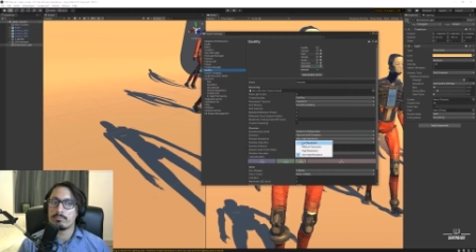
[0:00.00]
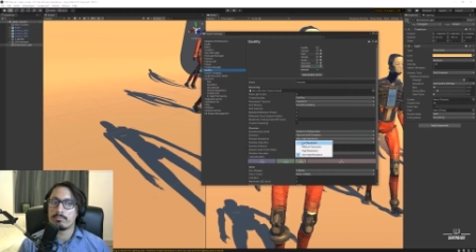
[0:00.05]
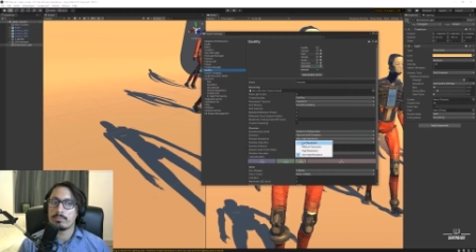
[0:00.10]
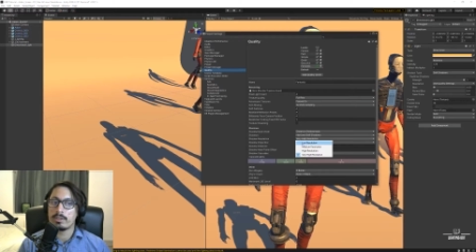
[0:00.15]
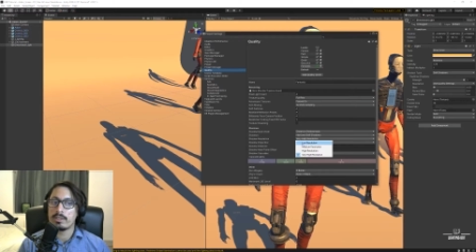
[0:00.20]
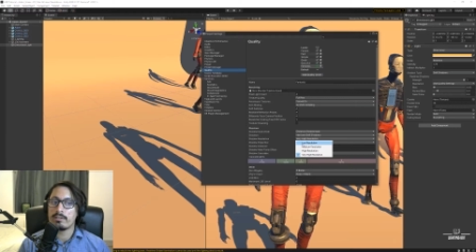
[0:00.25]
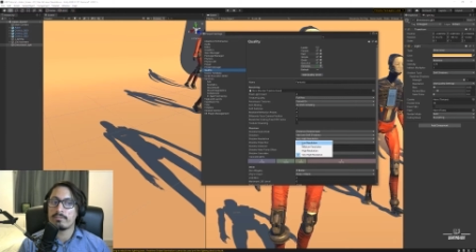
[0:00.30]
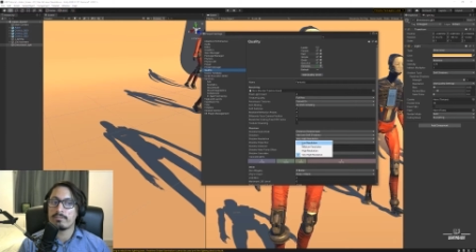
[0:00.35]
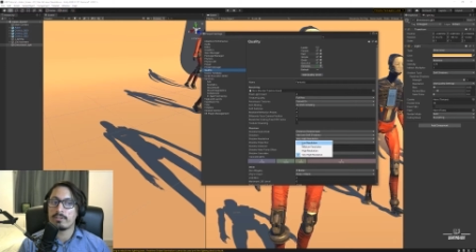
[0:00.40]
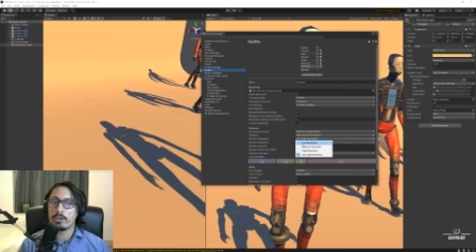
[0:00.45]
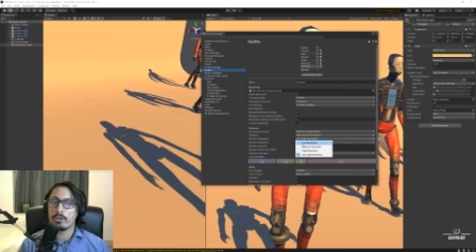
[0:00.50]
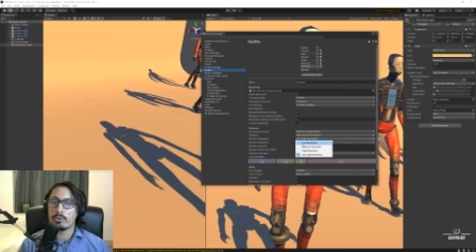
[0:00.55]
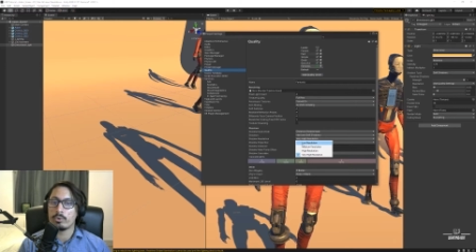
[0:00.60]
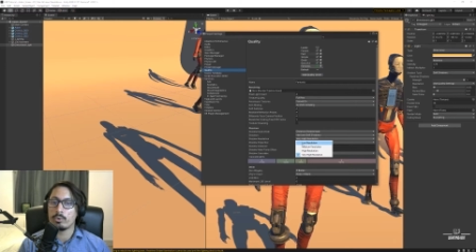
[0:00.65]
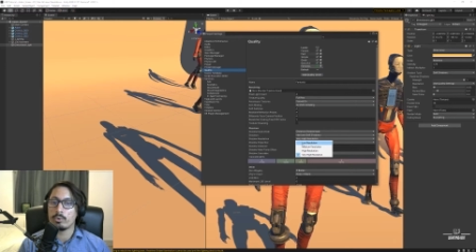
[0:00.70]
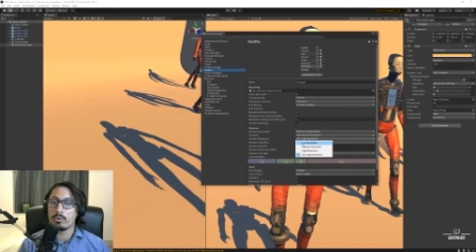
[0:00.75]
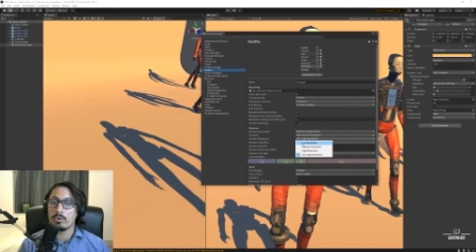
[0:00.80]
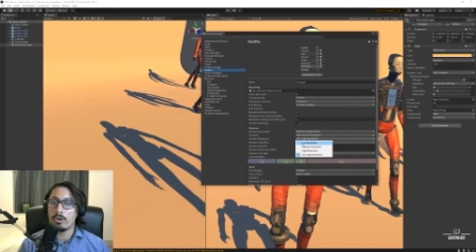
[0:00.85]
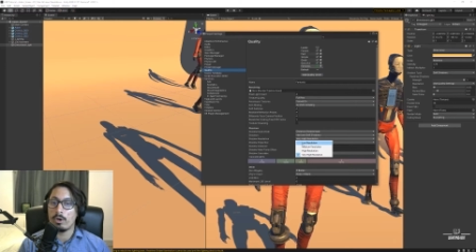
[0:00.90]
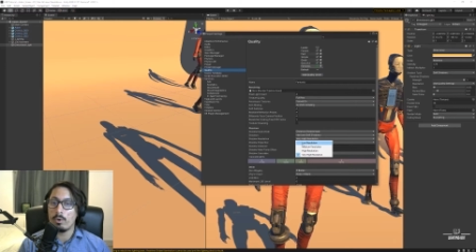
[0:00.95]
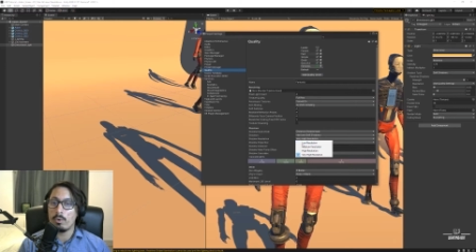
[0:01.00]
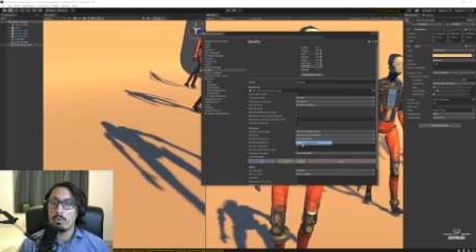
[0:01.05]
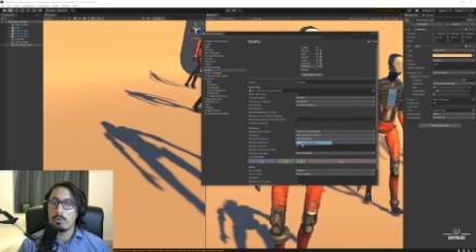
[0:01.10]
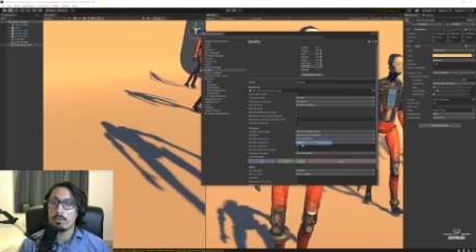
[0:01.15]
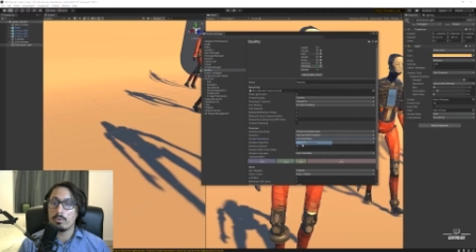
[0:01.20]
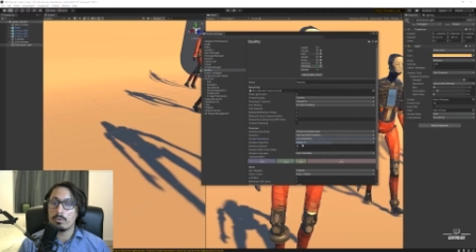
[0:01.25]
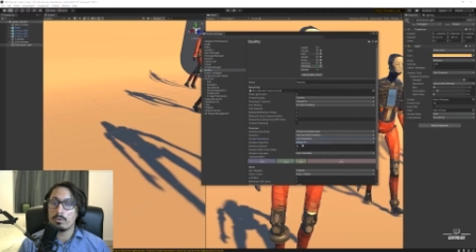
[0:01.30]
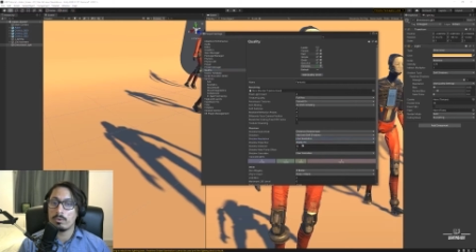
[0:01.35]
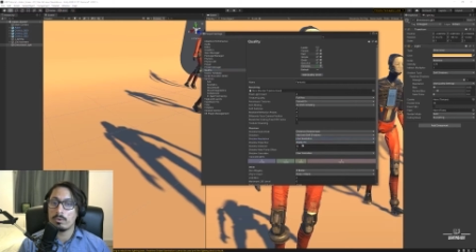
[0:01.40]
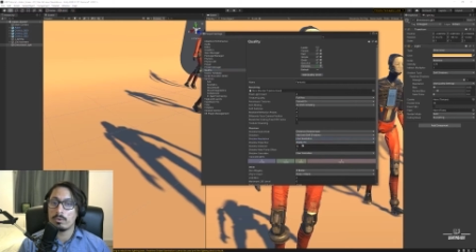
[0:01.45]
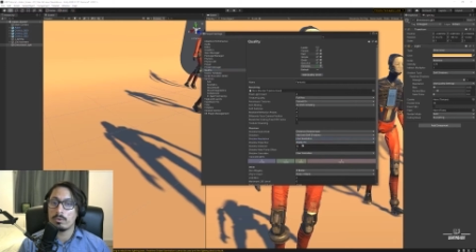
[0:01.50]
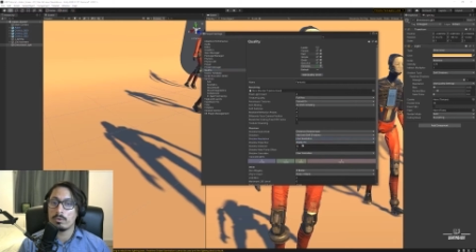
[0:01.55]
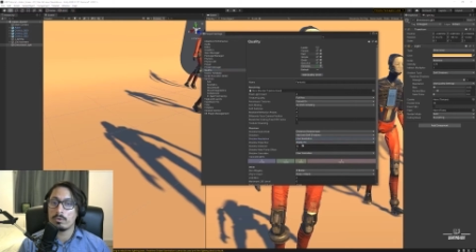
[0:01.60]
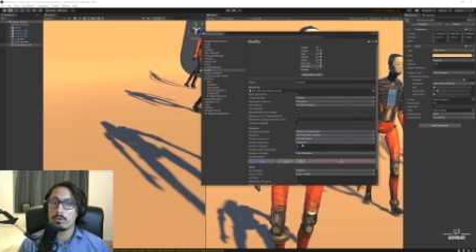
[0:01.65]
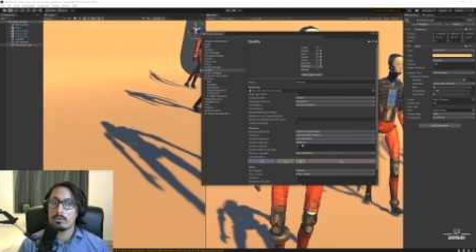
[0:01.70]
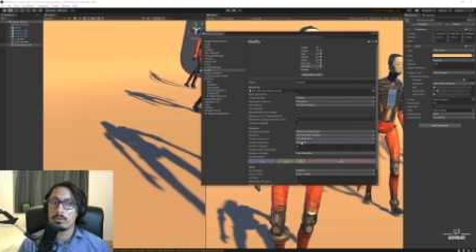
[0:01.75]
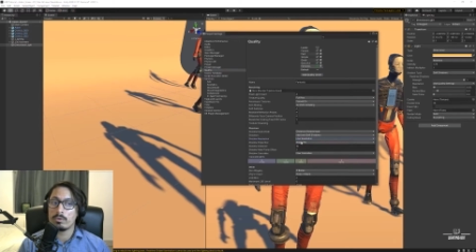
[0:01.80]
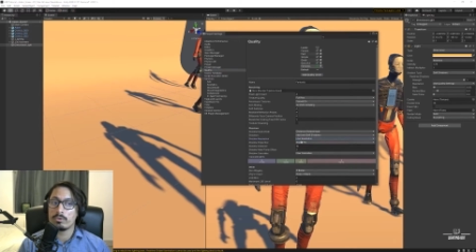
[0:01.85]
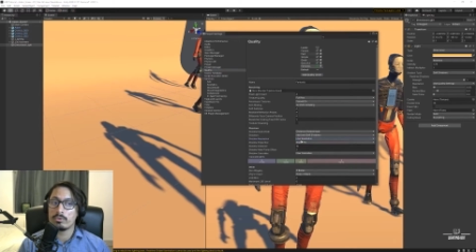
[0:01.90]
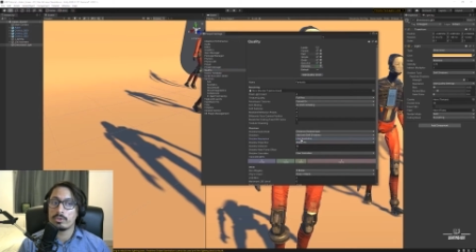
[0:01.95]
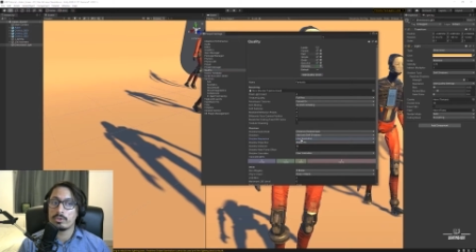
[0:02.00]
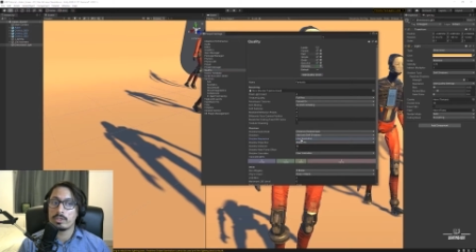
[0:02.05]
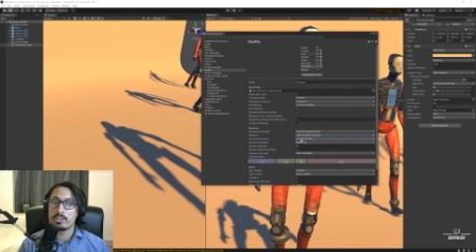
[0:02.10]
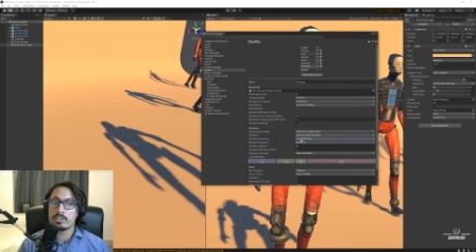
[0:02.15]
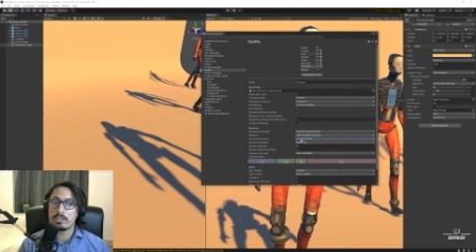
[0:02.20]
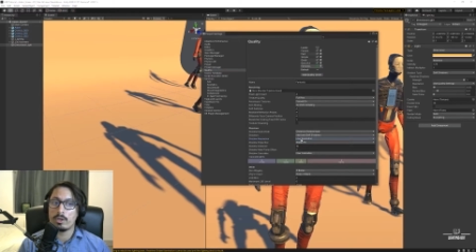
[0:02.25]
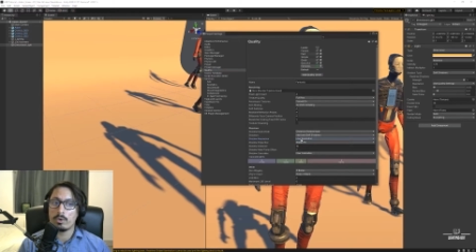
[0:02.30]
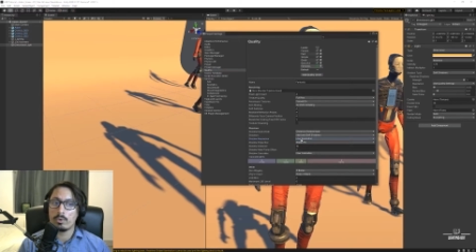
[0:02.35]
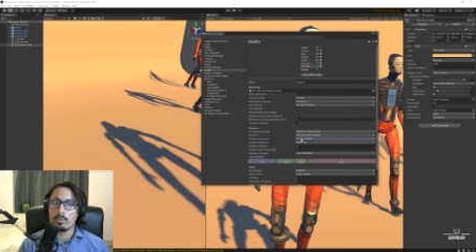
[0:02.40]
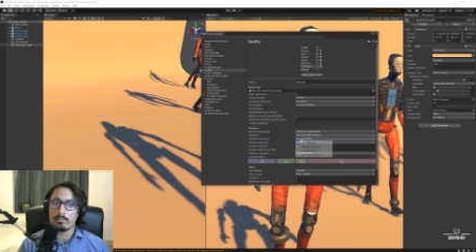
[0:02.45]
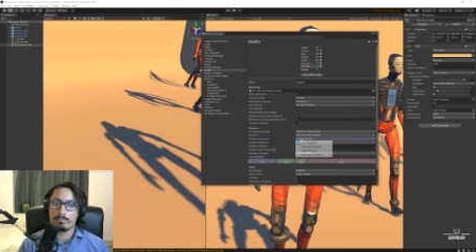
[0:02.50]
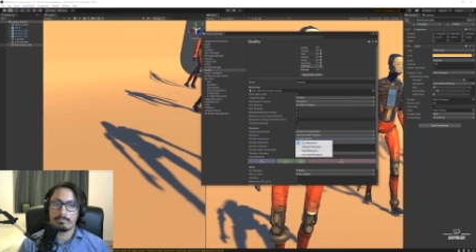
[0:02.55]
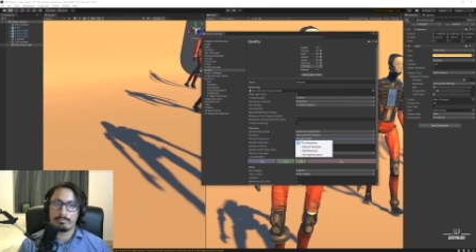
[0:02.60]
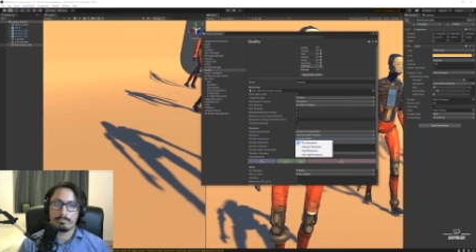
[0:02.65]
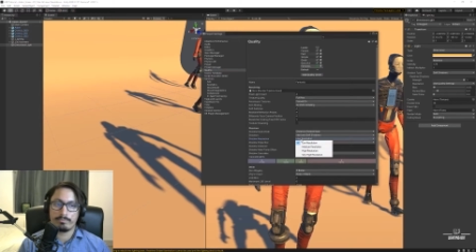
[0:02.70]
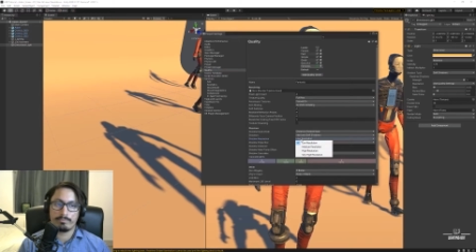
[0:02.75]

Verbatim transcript: But if I do low, you'll see it's low.